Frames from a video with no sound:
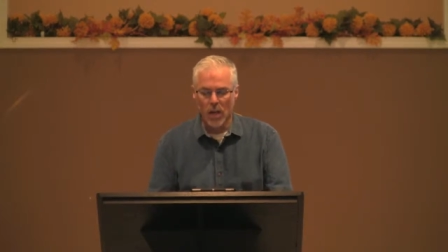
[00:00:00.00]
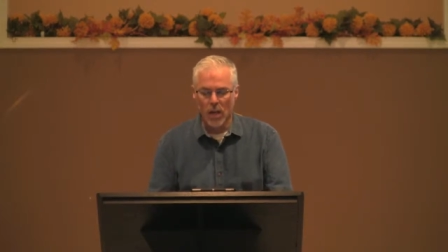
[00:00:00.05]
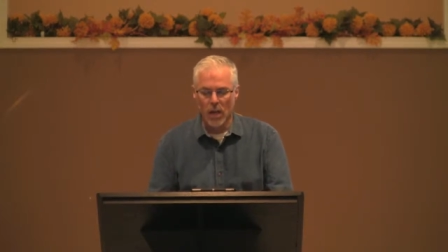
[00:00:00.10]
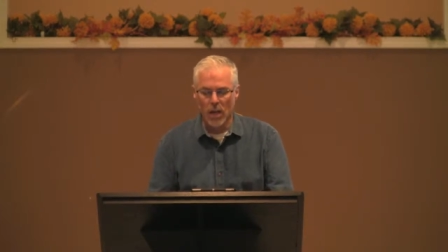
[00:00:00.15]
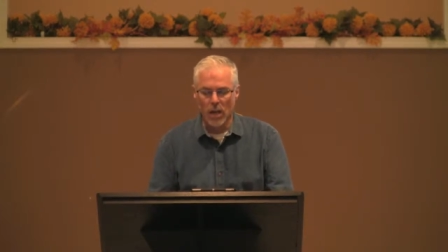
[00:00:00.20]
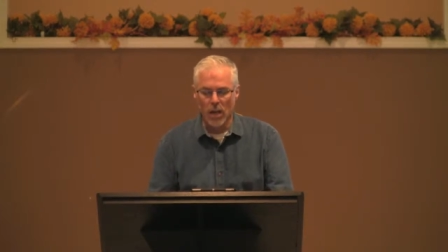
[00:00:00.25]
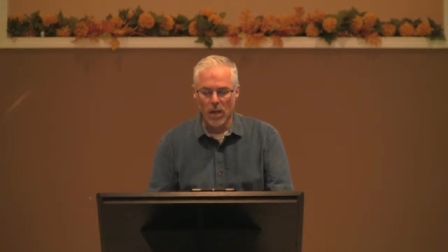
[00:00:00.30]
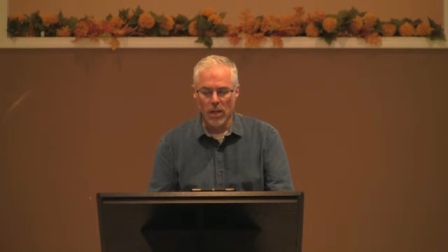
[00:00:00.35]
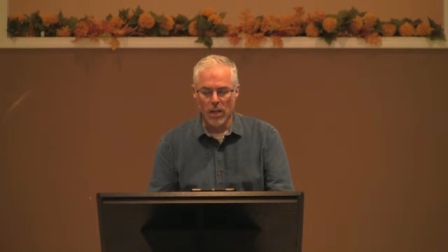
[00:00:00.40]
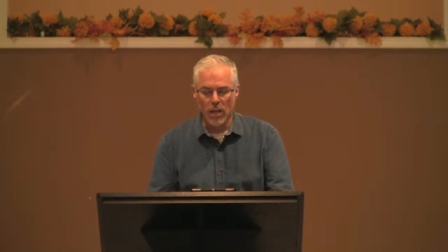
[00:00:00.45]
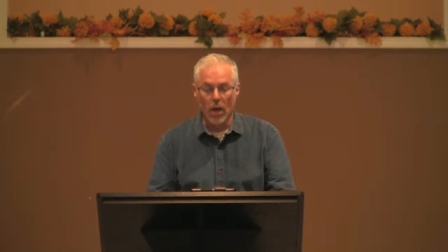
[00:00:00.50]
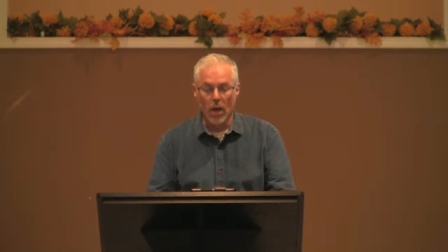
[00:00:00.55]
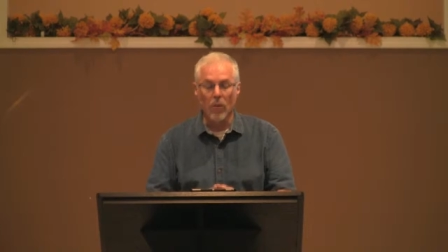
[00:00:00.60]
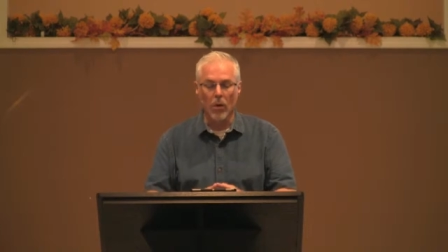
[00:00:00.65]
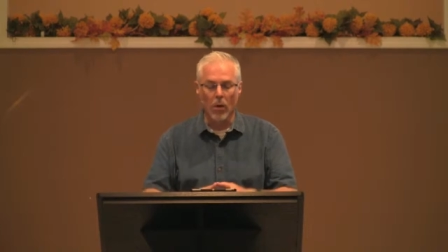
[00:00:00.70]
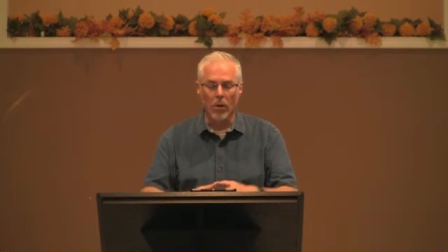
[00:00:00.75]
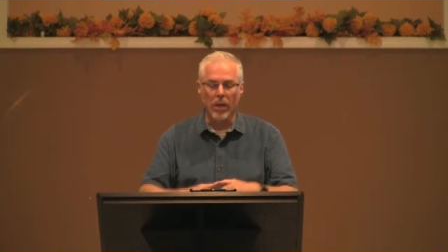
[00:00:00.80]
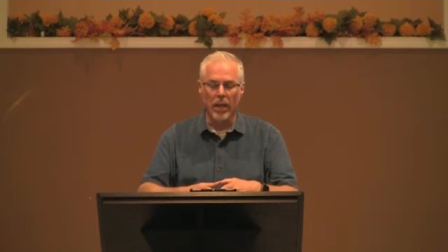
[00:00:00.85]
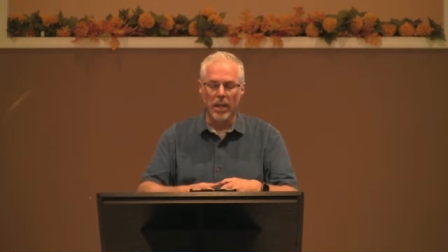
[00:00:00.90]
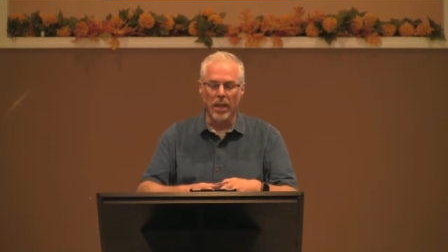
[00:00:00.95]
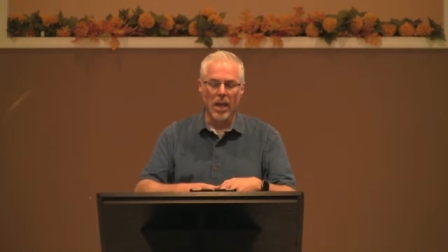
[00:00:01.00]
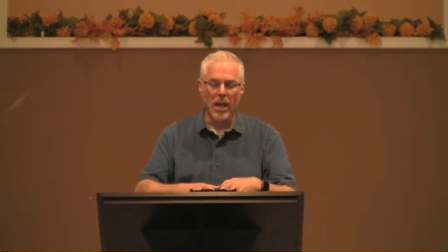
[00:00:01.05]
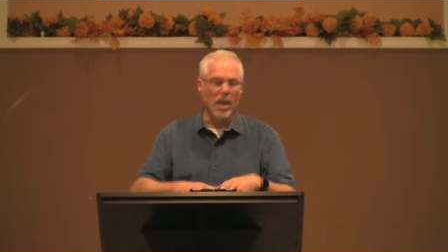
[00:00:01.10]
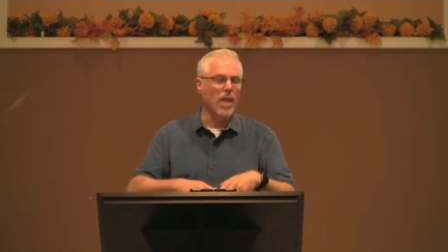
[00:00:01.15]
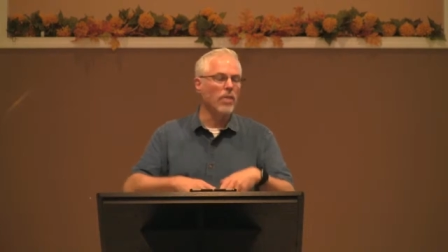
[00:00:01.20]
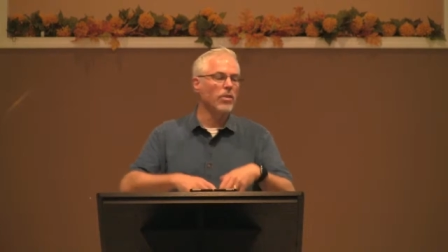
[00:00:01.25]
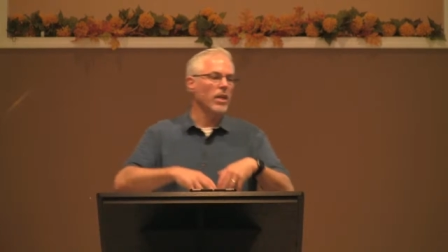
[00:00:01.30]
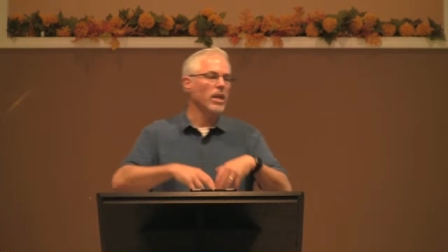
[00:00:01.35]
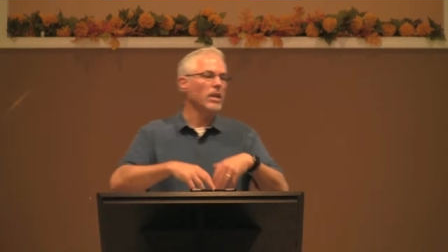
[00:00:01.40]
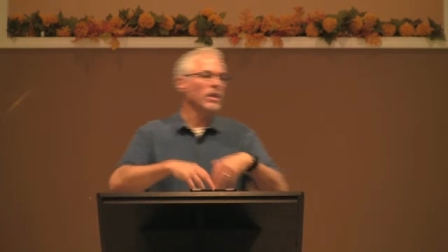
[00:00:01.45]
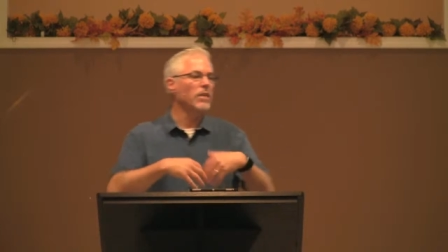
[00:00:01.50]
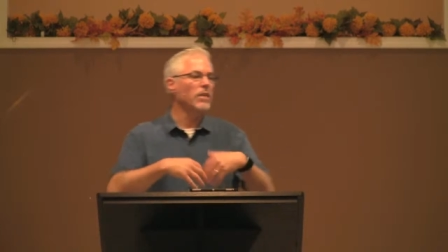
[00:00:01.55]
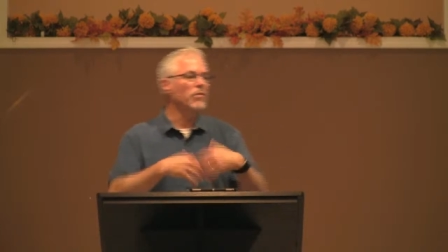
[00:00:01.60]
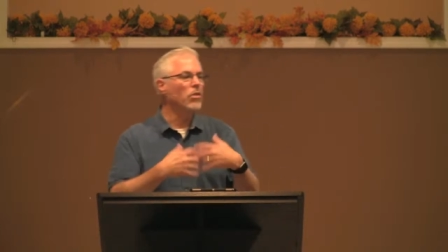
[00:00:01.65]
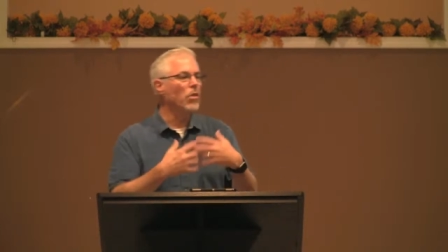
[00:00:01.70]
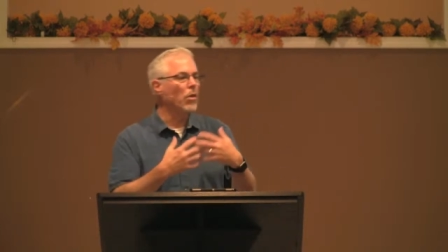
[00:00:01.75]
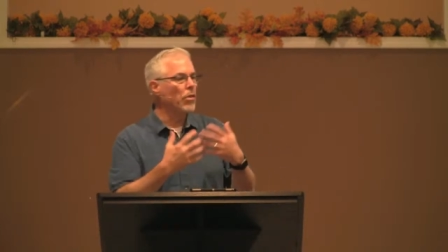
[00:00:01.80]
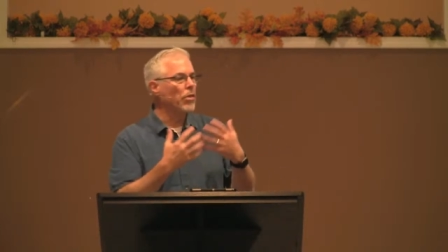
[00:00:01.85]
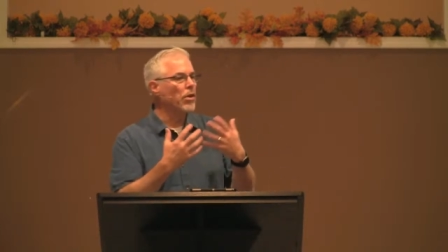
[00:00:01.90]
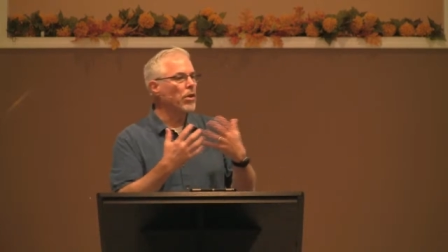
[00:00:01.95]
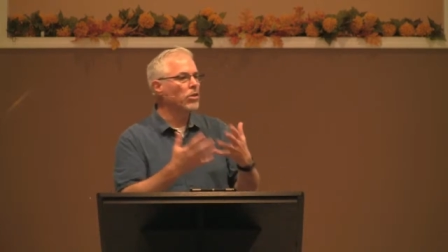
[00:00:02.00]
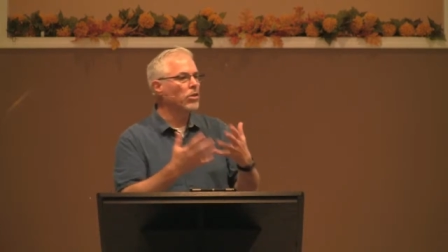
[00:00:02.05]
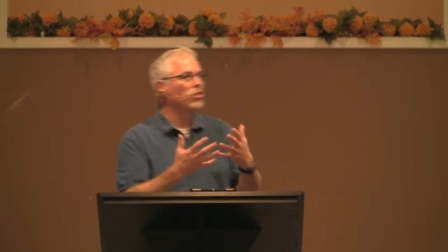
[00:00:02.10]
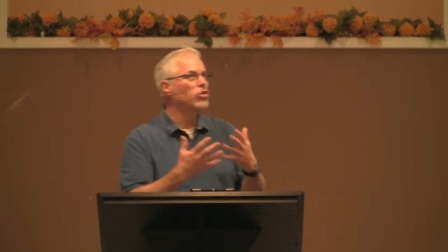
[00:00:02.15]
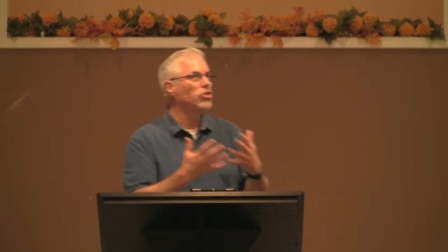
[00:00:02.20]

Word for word: uh, uh, okay, yeah, and, and even though they're